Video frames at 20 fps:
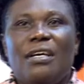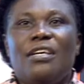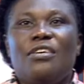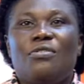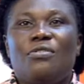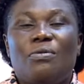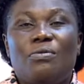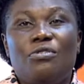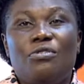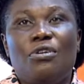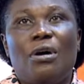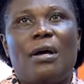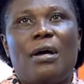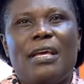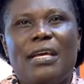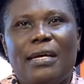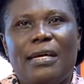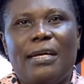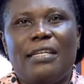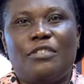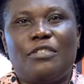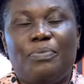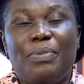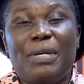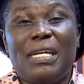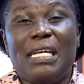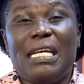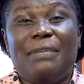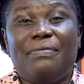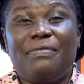It's
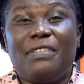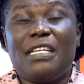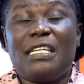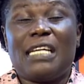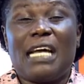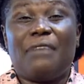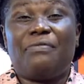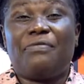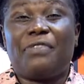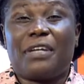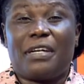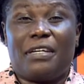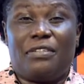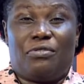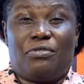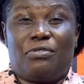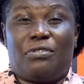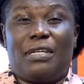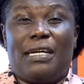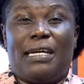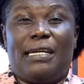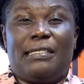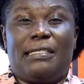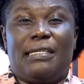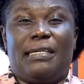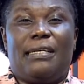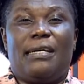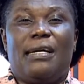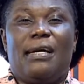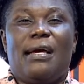believed in African
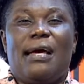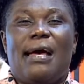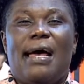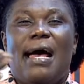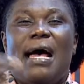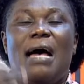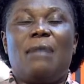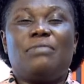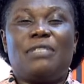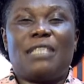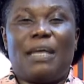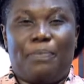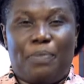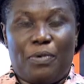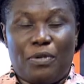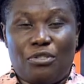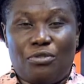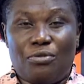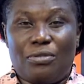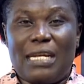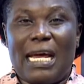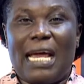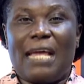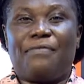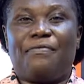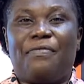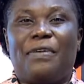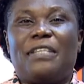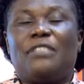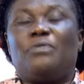society, I'm supposed to die
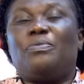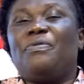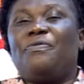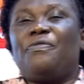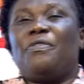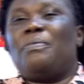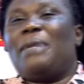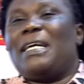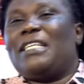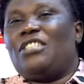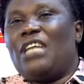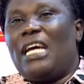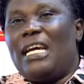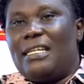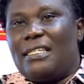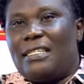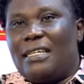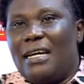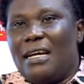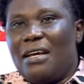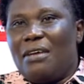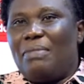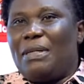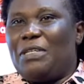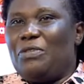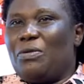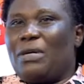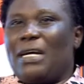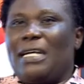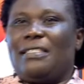first before my child. But
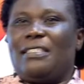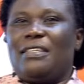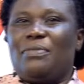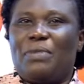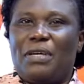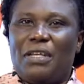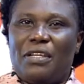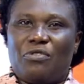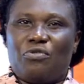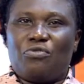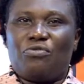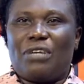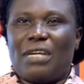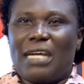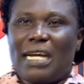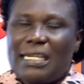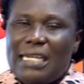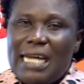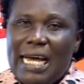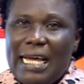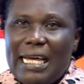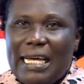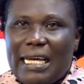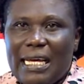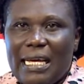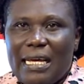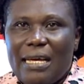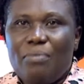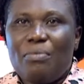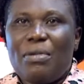you can see many children are dying.
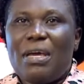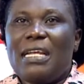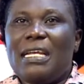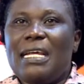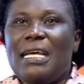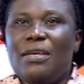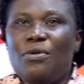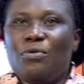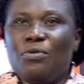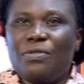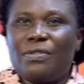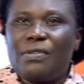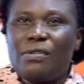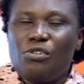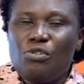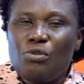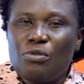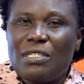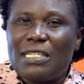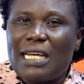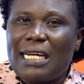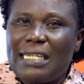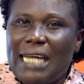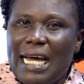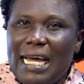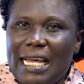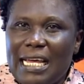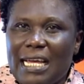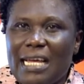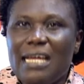Many youths are
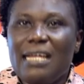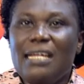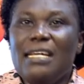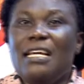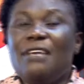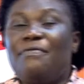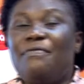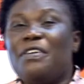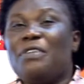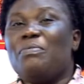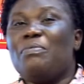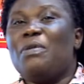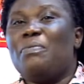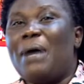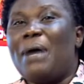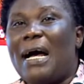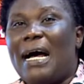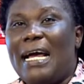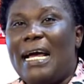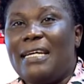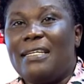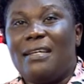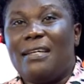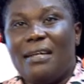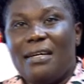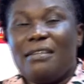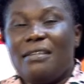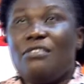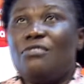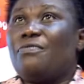dying, leaving me behind.
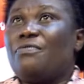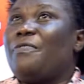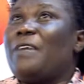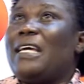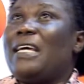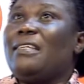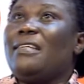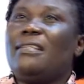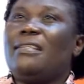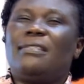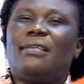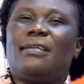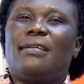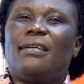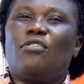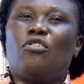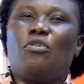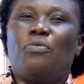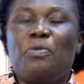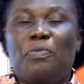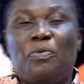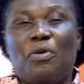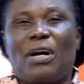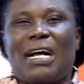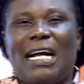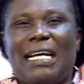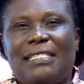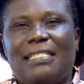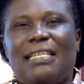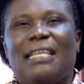You find in Terego people
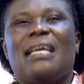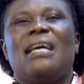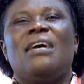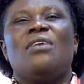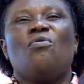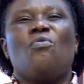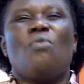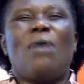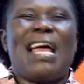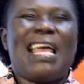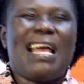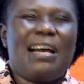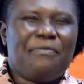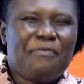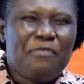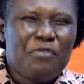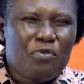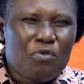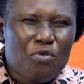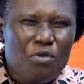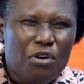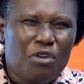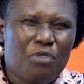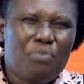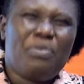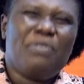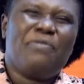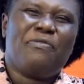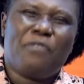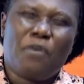cursing, why have you gone
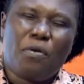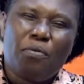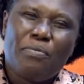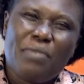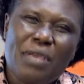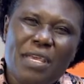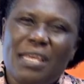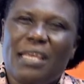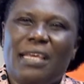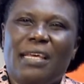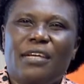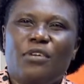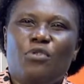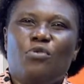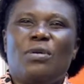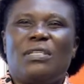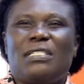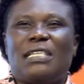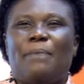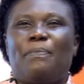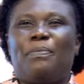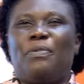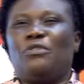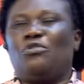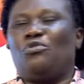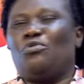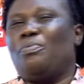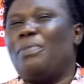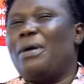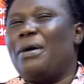before me? You are supposed
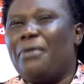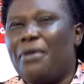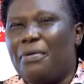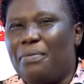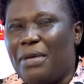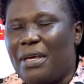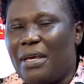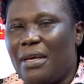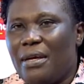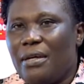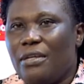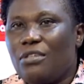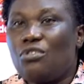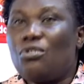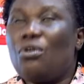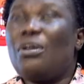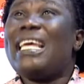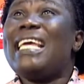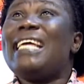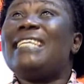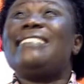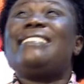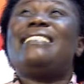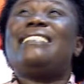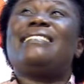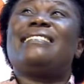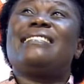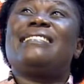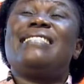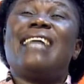to bury me. So it
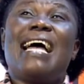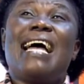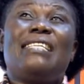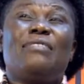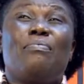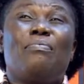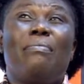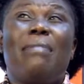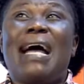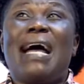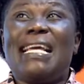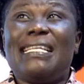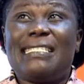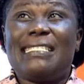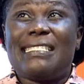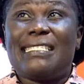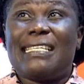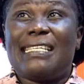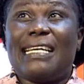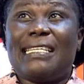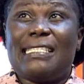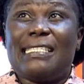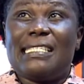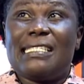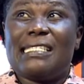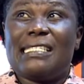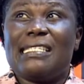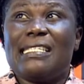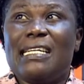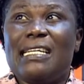is that mindset
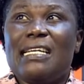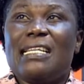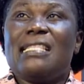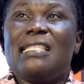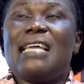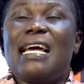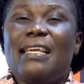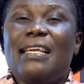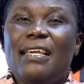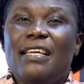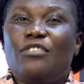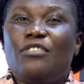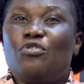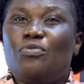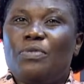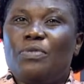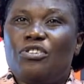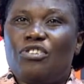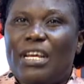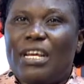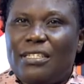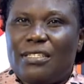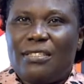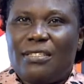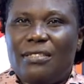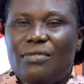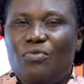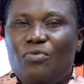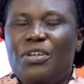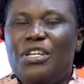That needs to be changed.
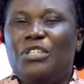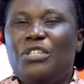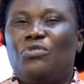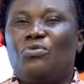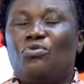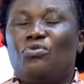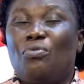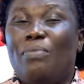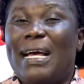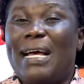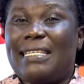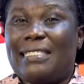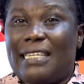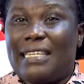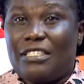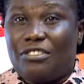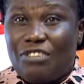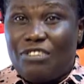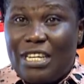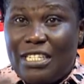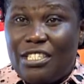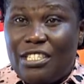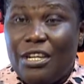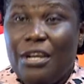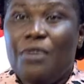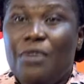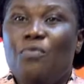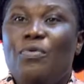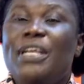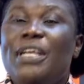We need to do mindset change.
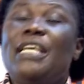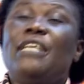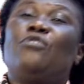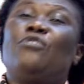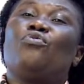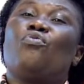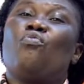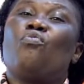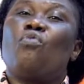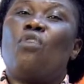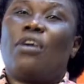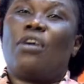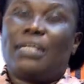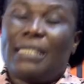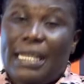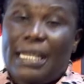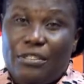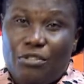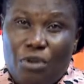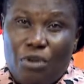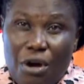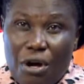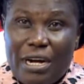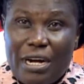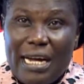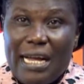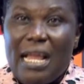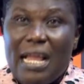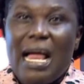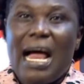We need to walk the talk.
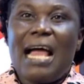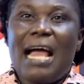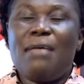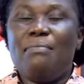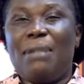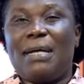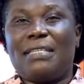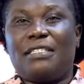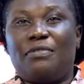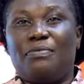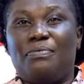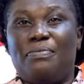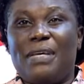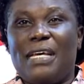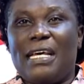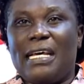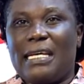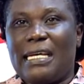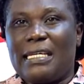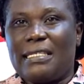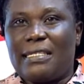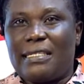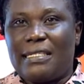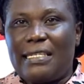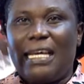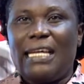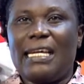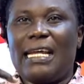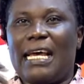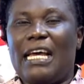I must be
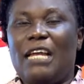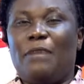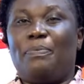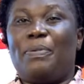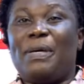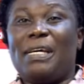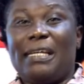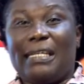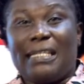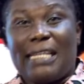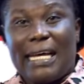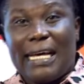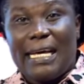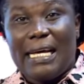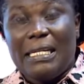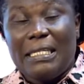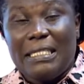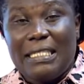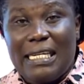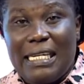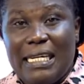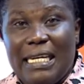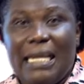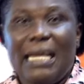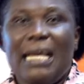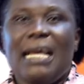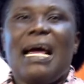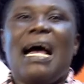seen helping the elderly.